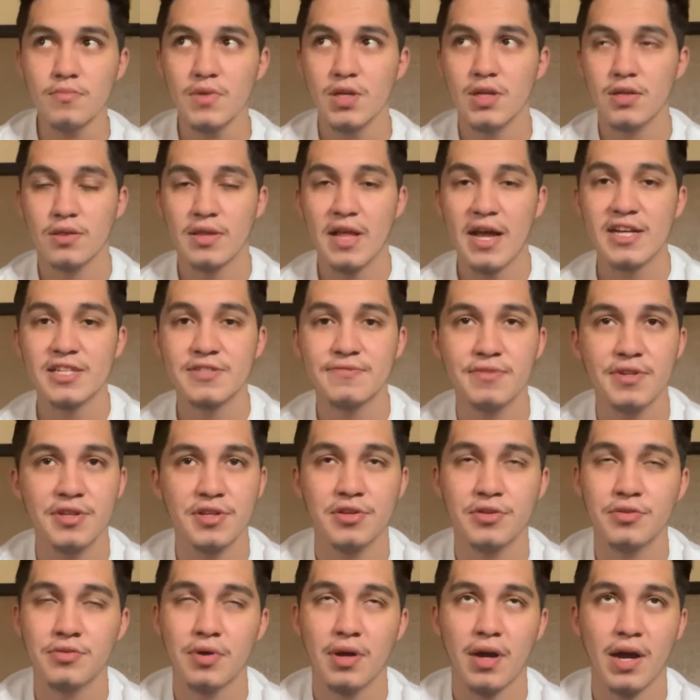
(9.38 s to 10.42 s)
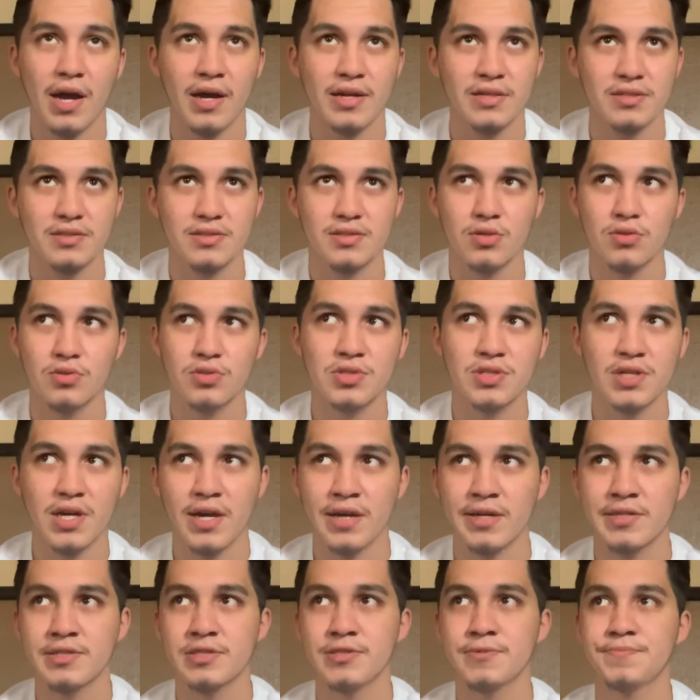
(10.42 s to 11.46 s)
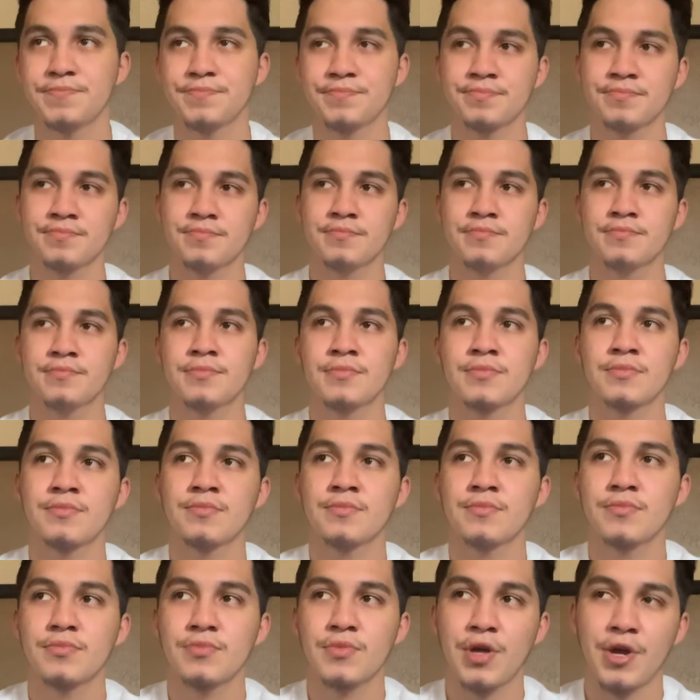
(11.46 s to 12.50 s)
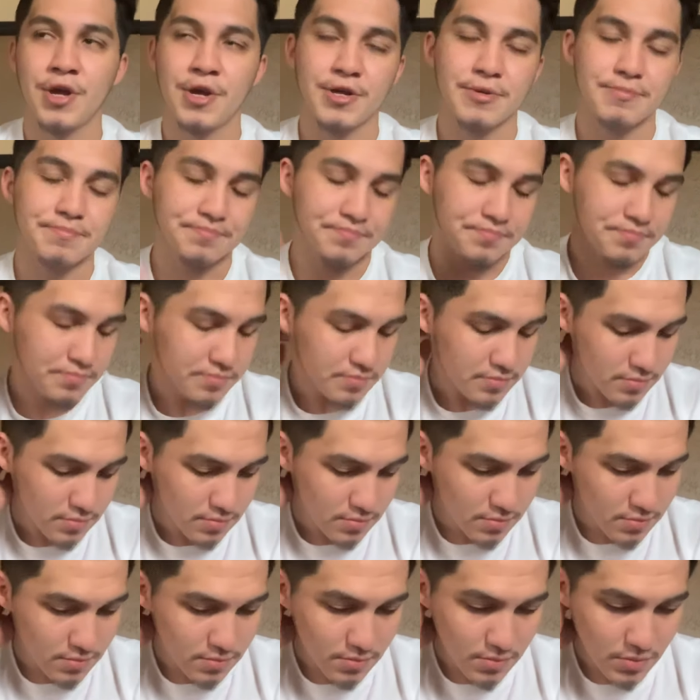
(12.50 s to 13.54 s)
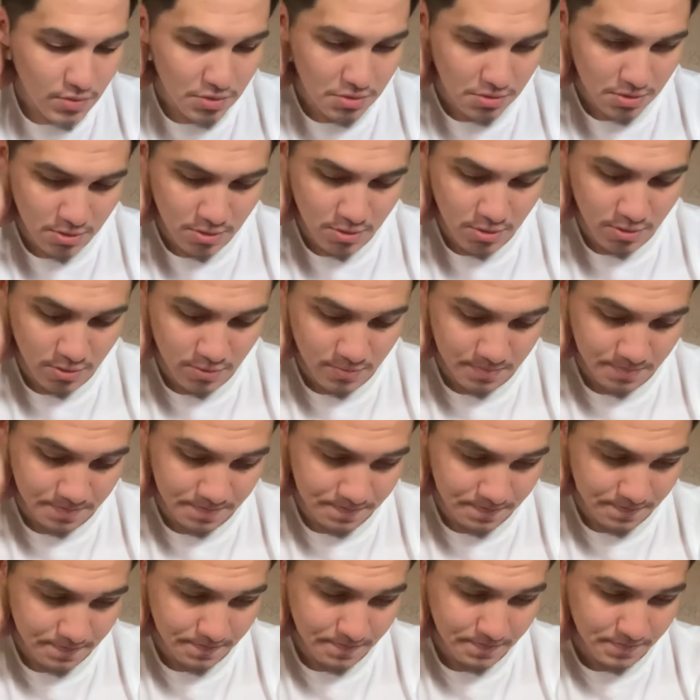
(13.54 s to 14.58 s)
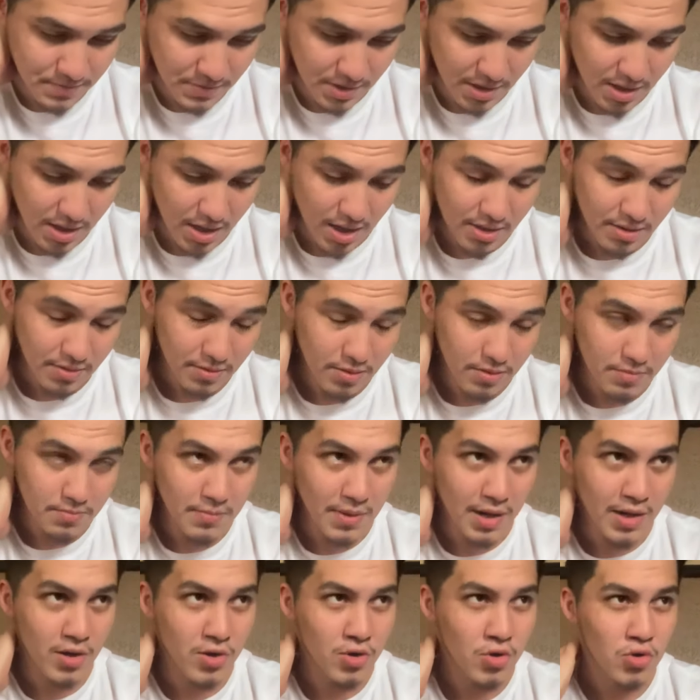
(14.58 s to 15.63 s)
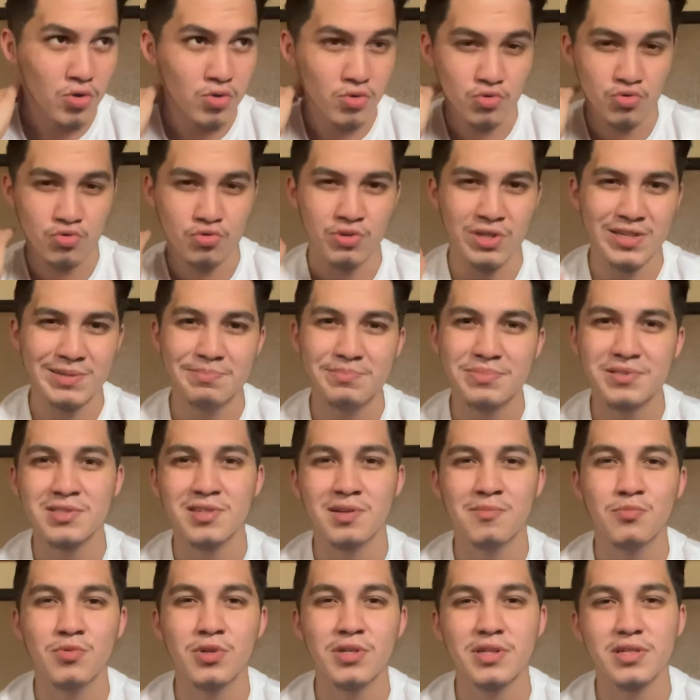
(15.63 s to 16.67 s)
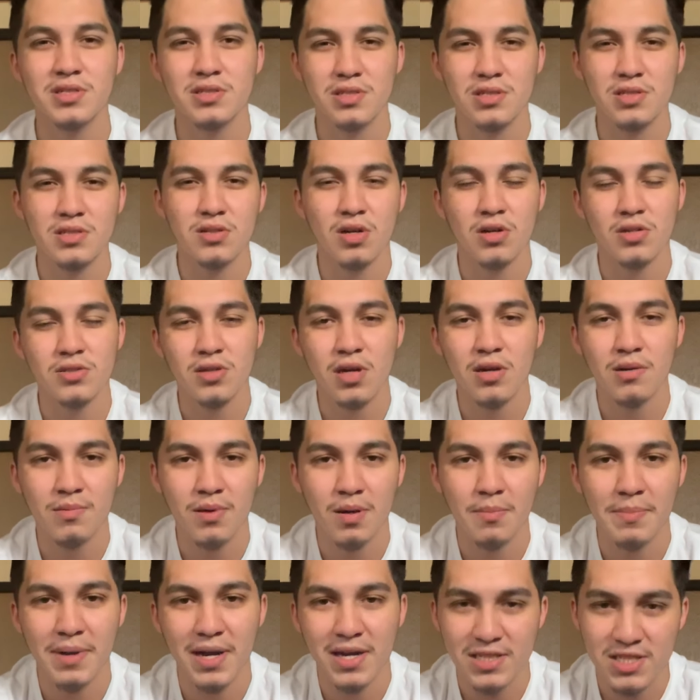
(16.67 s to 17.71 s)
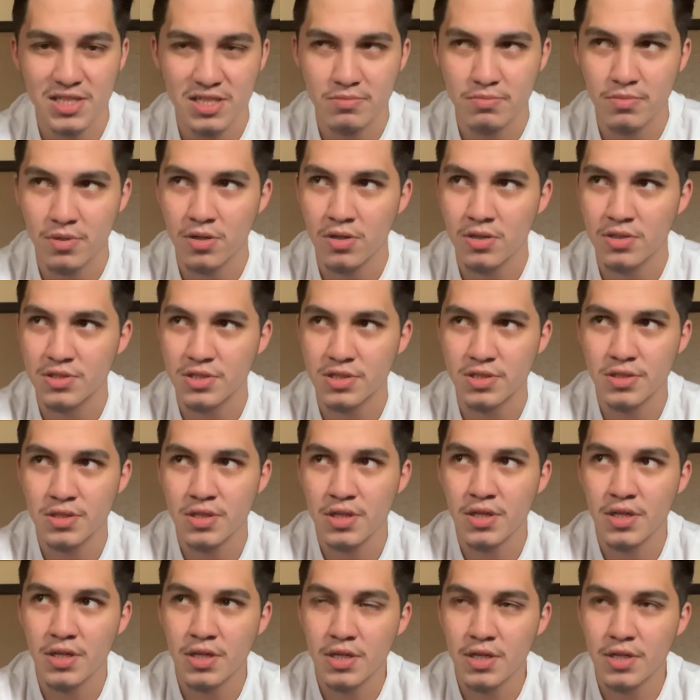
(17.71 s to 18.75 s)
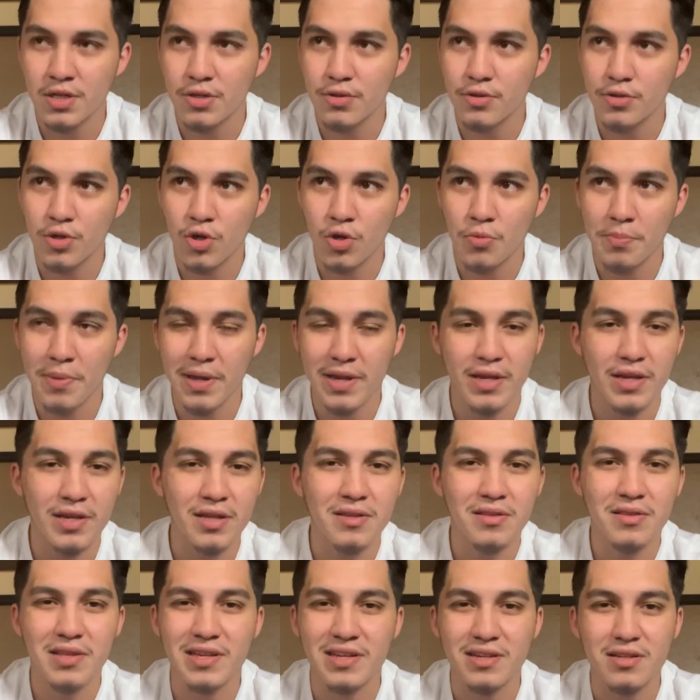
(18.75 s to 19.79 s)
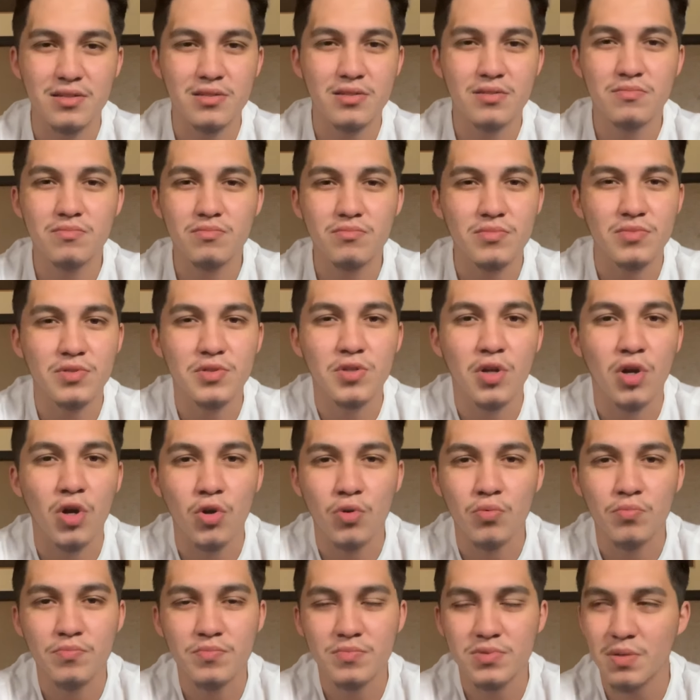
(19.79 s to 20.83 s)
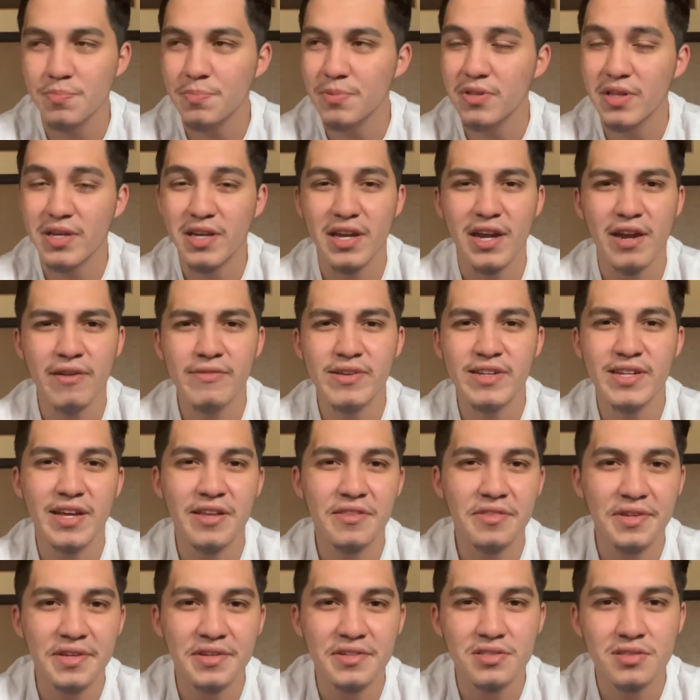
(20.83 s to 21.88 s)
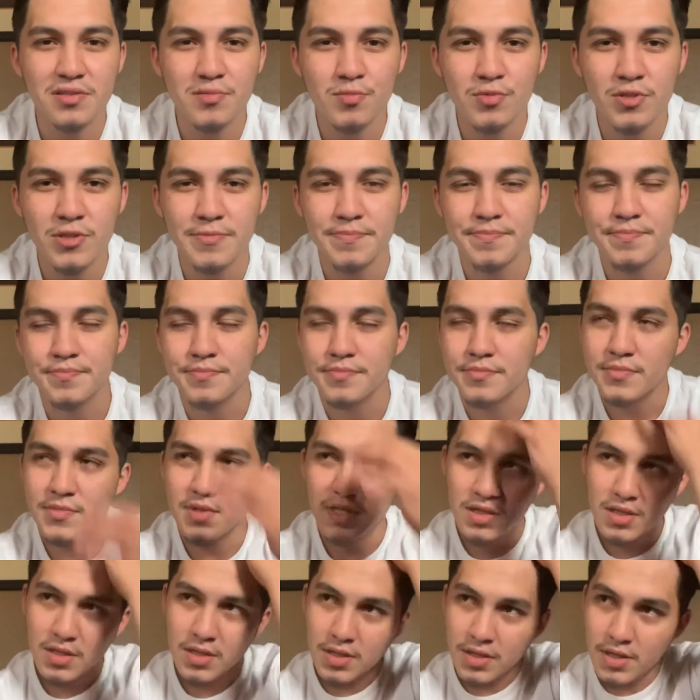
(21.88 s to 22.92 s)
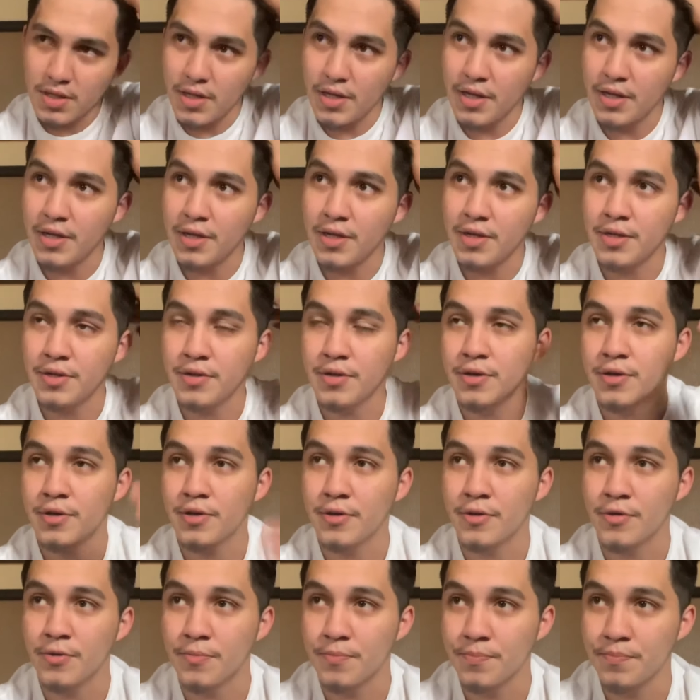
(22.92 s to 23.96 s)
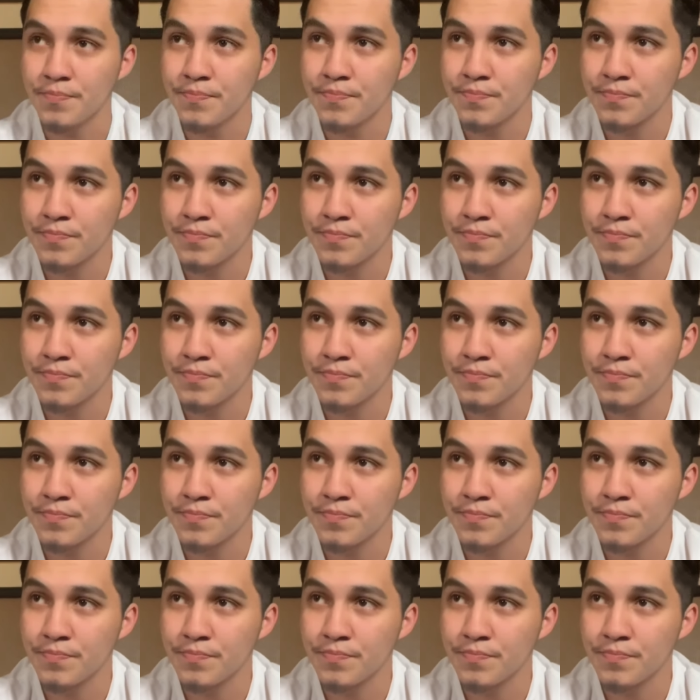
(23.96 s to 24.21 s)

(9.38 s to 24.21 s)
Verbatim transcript: last video I told you guys that um my whole dream somewhat is to start talking about basketball and just you know make it like you know something like an everyday thing somewhat and um